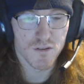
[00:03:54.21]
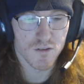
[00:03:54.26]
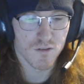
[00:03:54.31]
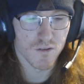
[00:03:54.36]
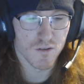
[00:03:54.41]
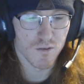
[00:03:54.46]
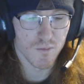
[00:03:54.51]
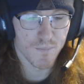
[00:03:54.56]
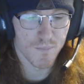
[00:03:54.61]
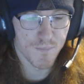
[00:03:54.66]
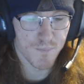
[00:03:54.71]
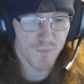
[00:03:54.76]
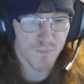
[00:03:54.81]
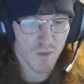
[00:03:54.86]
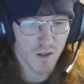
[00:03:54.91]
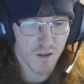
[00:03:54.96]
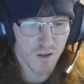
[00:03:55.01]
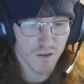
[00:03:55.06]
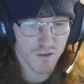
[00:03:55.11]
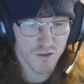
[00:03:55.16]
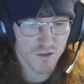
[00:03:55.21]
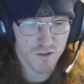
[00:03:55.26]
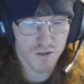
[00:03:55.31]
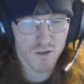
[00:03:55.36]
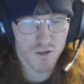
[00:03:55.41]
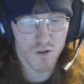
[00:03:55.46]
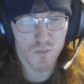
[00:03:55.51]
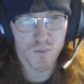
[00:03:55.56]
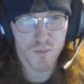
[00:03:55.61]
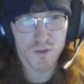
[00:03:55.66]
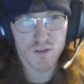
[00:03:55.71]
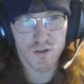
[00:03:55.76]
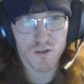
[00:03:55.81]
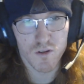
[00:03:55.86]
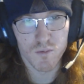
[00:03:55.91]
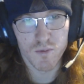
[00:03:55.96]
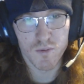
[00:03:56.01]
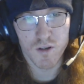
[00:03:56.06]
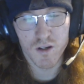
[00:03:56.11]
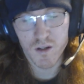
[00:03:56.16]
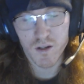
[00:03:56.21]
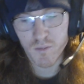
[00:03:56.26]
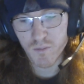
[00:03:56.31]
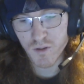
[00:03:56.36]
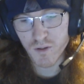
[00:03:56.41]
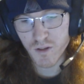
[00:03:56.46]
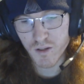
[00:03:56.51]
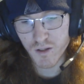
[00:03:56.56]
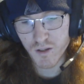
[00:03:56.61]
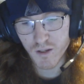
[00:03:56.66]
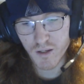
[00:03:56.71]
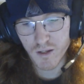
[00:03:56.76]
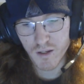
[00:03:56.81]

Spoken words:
So let's just hope it's all behind me.